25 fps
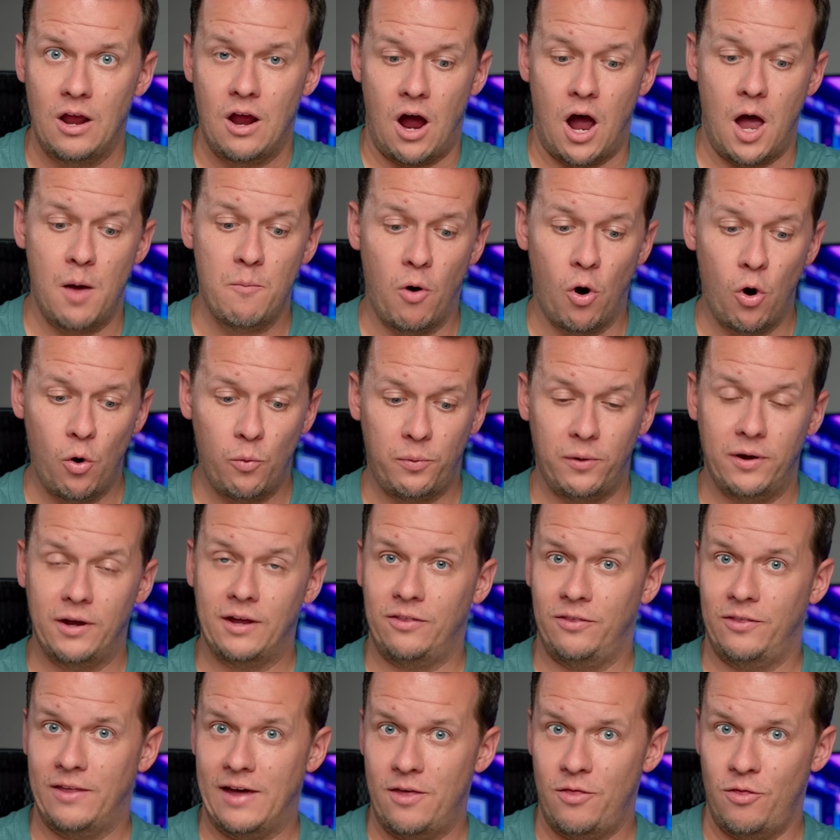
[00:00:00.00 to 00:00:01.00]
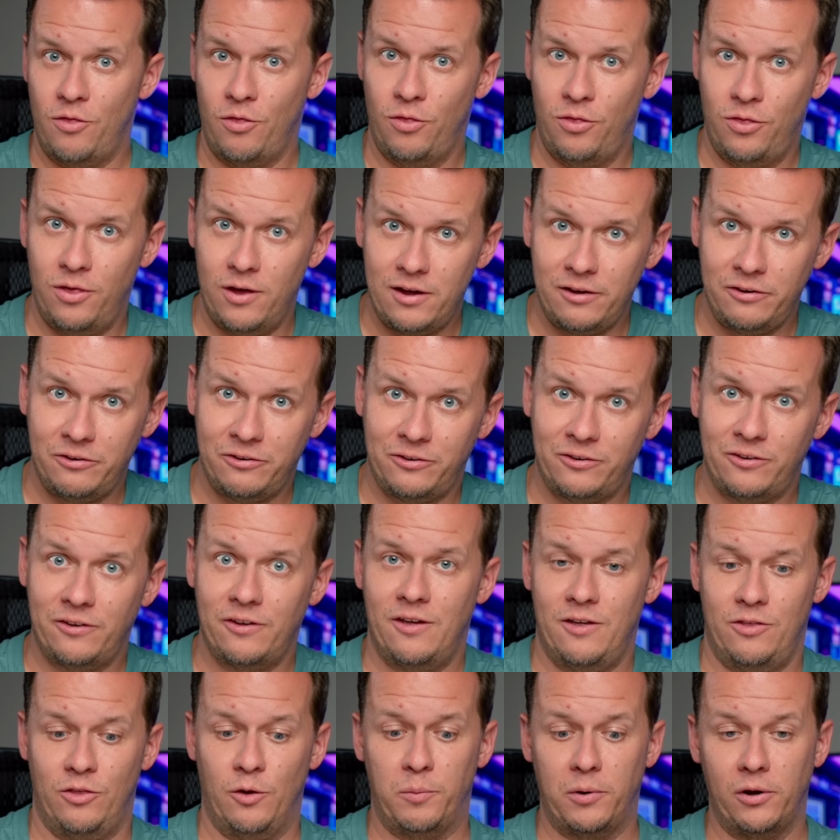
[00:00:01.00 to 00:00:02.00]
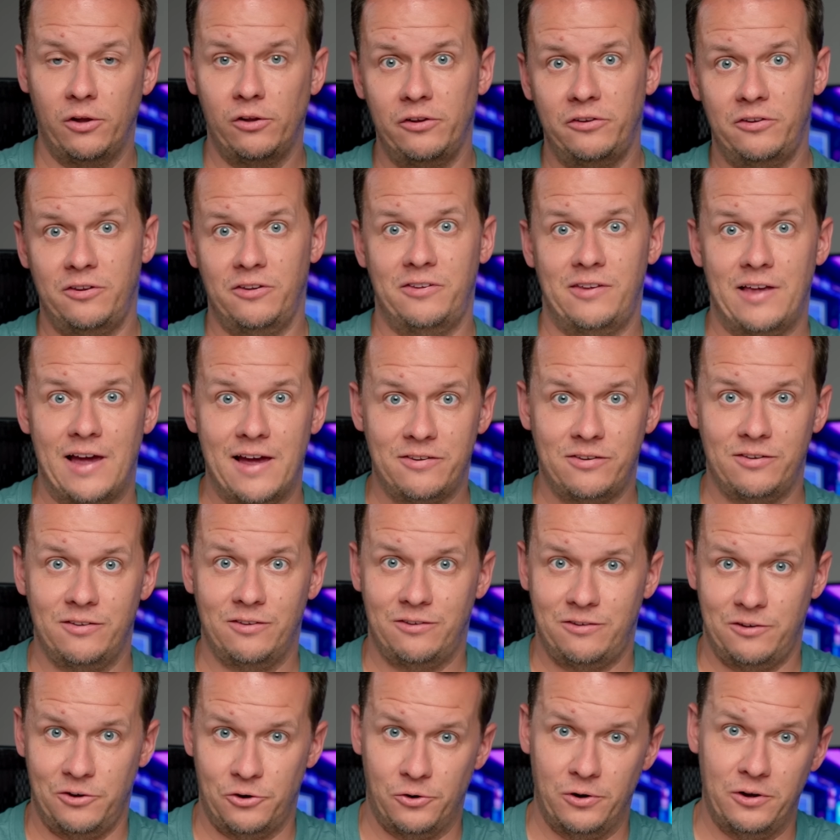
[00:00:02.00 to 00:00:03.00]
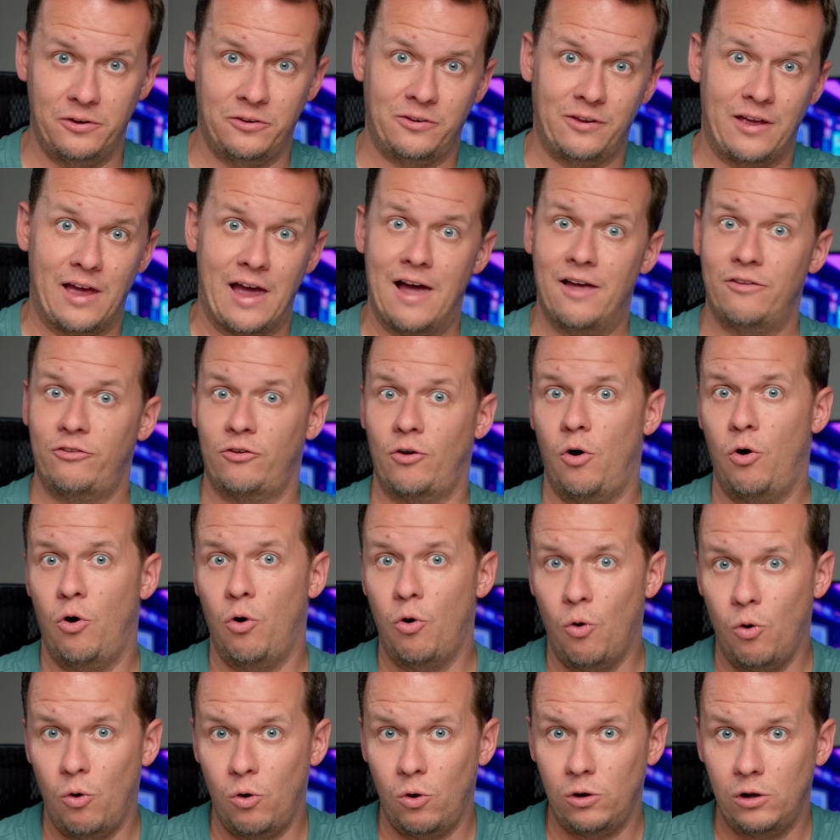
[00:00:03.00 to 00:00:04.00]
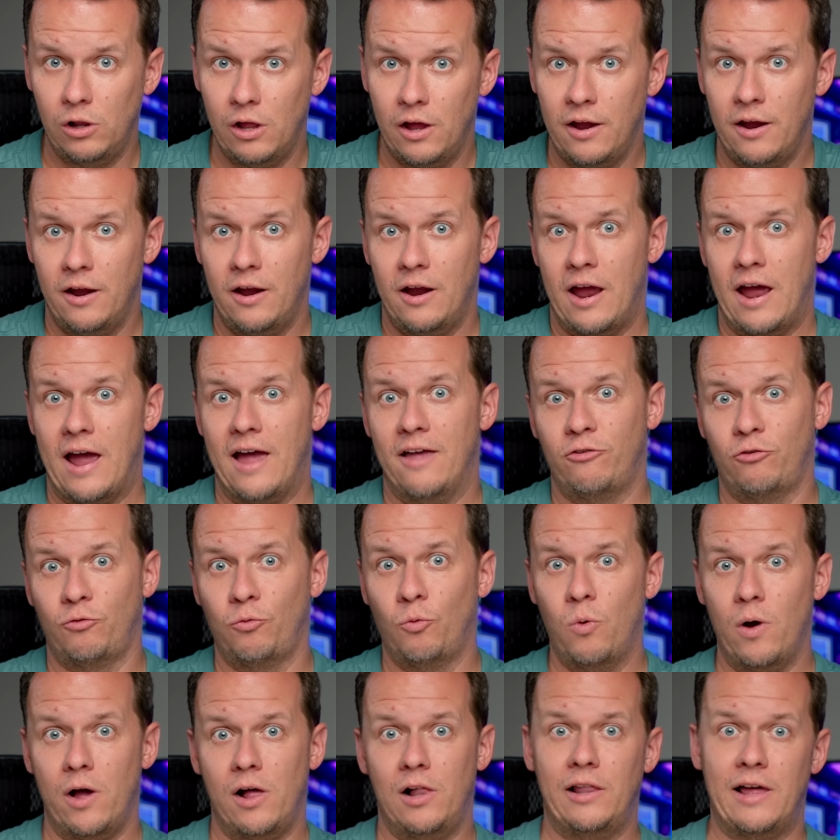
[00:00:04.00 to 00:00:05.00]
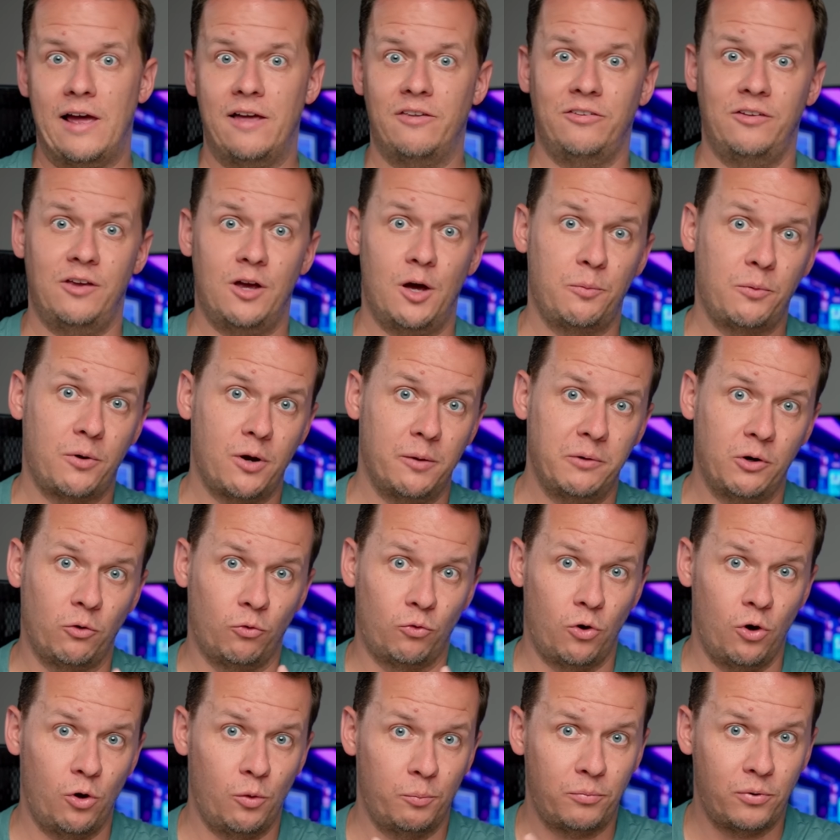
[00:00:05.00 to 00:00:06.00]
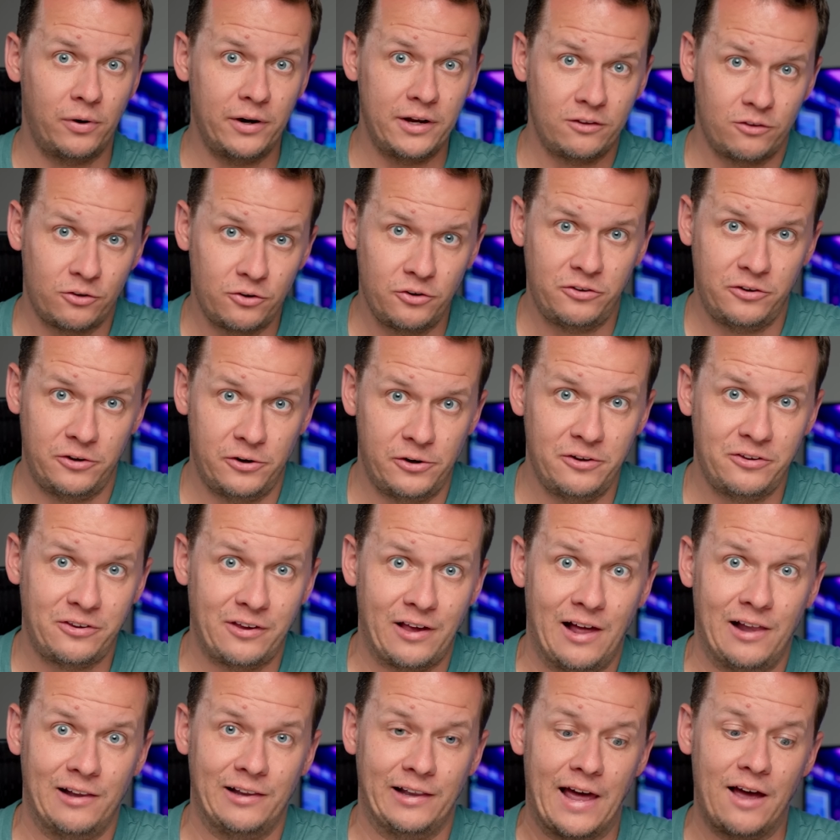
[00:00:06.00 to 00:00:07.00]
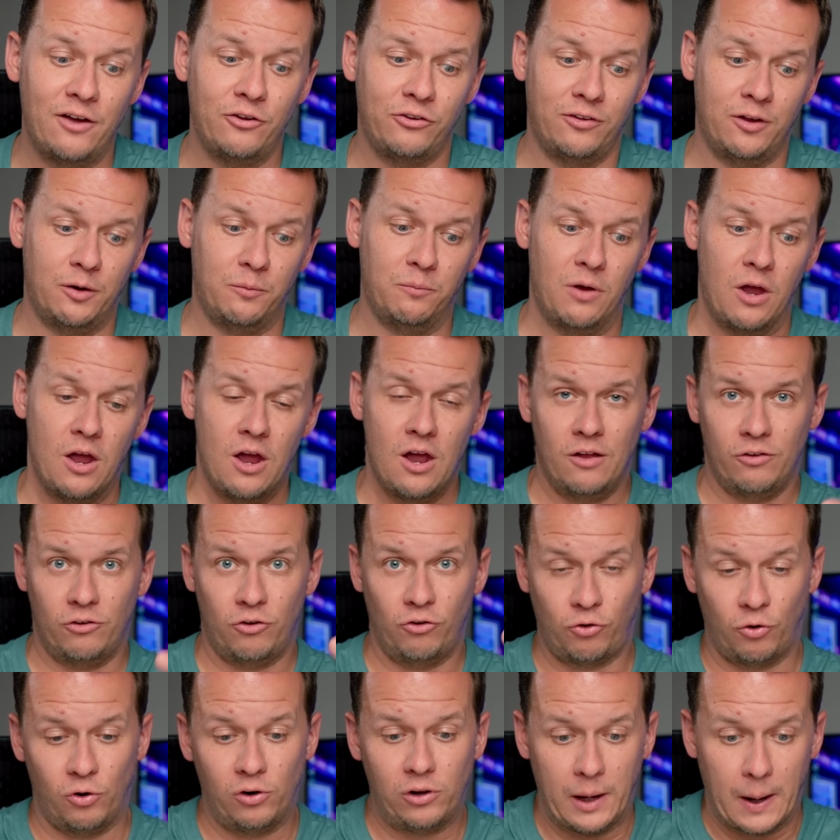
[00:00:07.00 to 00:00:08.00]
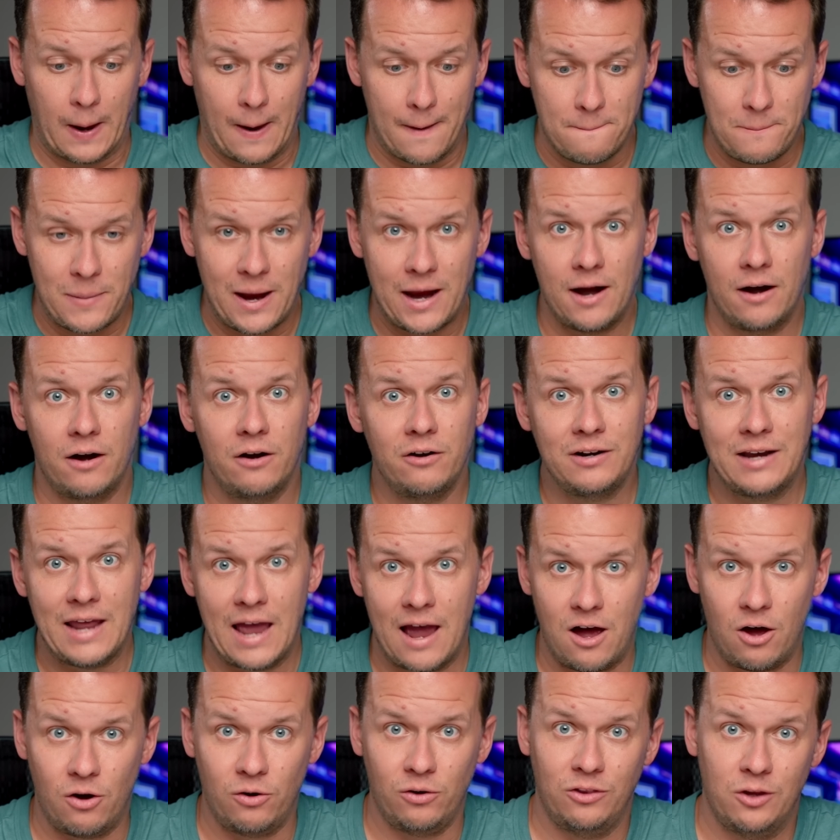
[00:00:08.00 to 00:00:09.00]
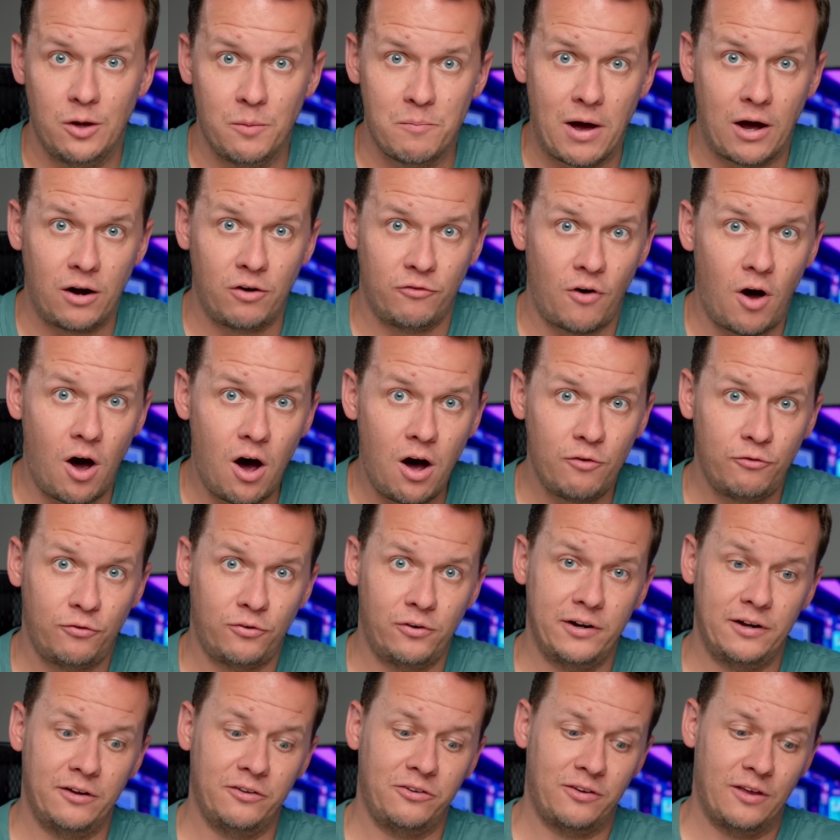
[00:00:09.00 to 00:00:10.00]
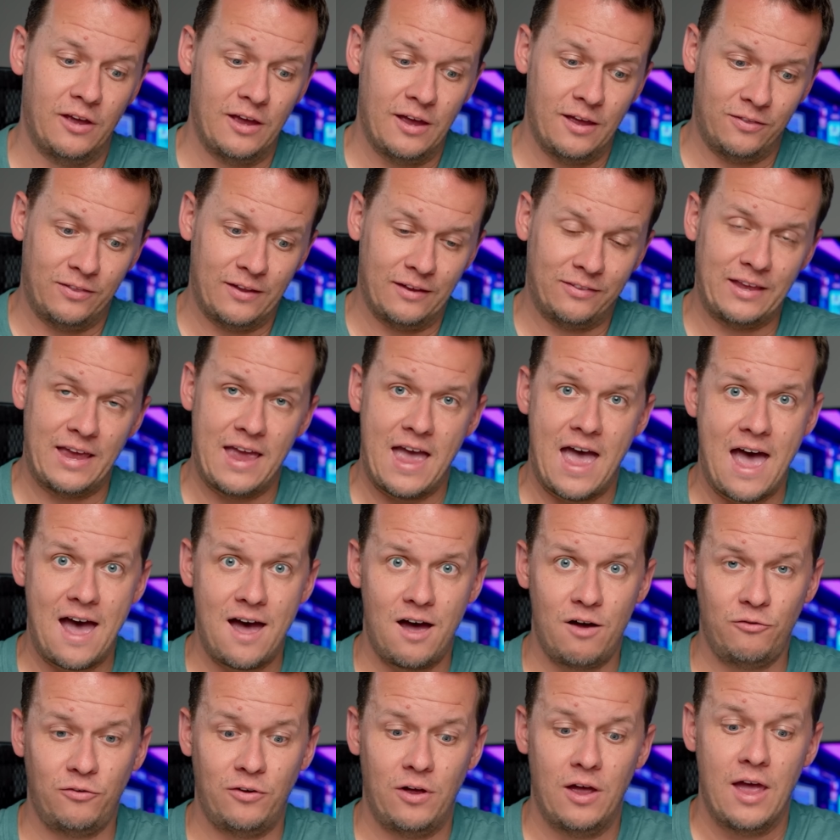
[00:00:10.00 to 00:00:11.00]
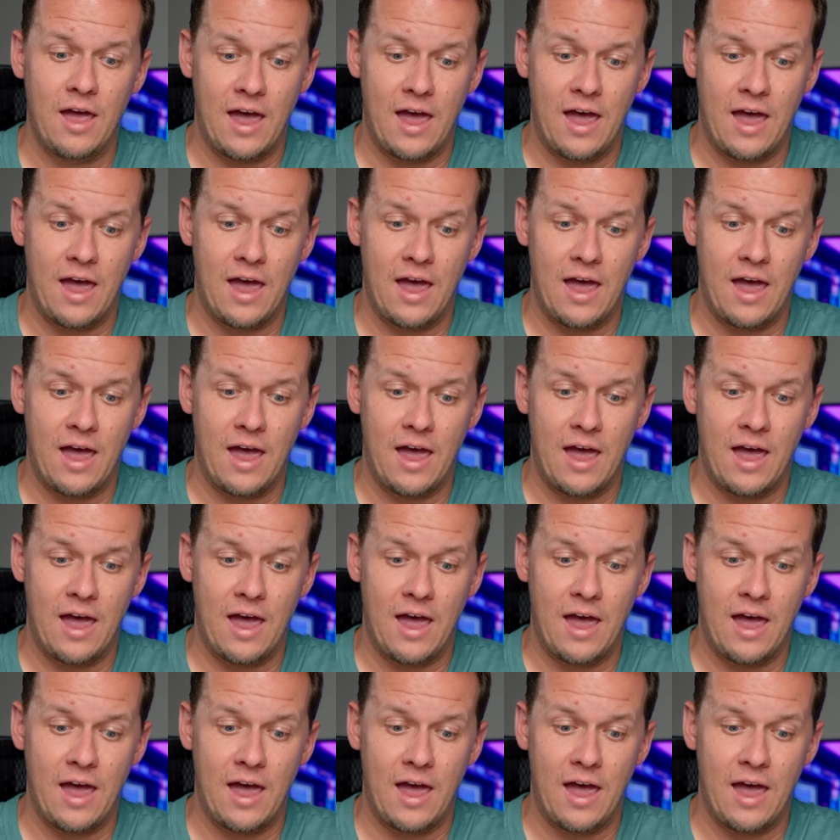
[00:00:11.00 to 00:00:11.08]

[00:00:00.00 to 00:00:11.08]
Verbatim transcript: I'm hoping that this, the Peerless Assassin series as a whole, as well as the upcoming Royal Praetor series allows them to sort of like pare down the amount of offerings that they have